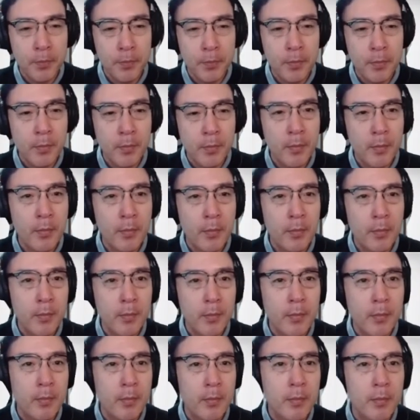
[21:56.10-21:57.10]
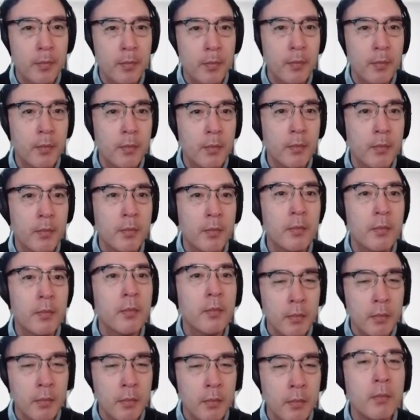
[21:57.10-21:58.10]

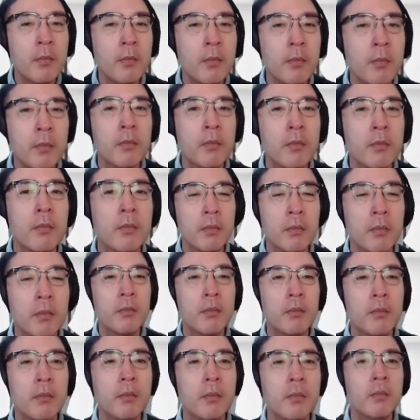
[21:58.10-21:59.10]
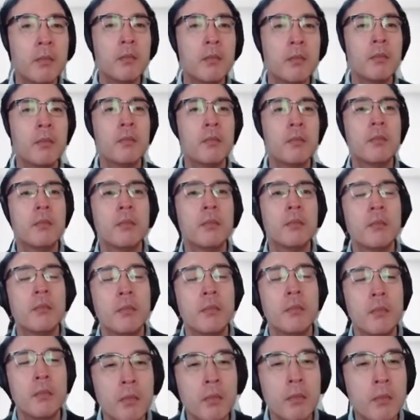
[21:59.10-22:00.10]

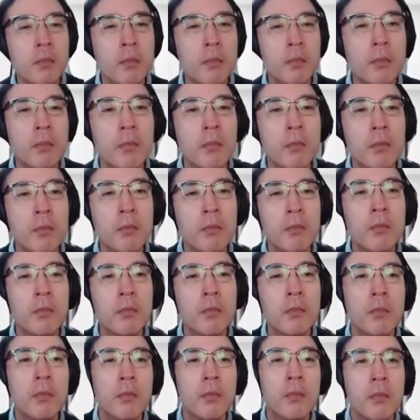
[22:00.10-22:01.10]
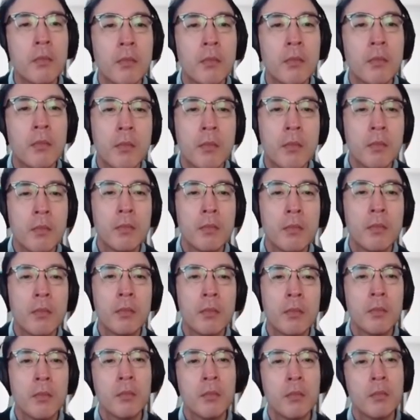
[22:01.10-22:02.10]

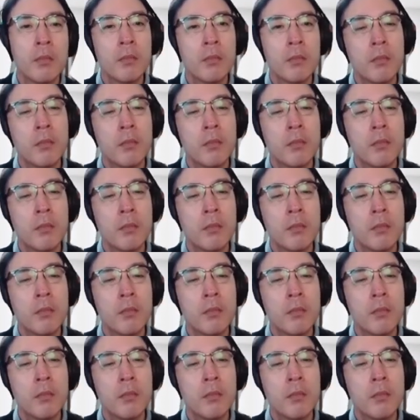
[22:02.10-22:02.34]
(not speaking)